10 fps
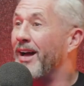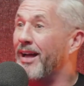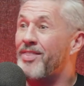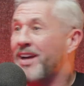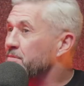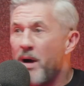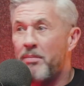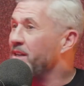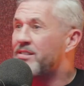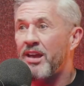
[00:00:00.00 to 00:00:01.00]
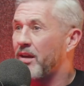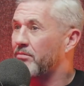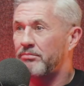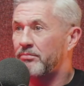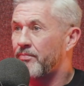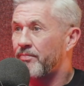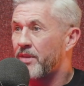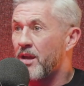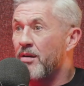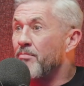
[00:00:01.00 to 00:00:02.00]
And that's my mindset.
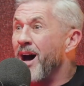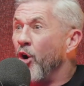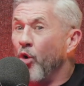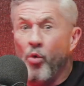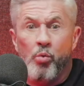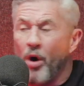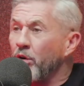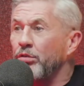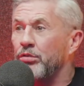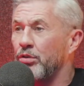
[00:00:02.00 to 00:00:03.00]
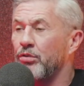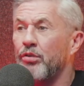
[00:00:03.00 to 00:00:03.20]
My whole world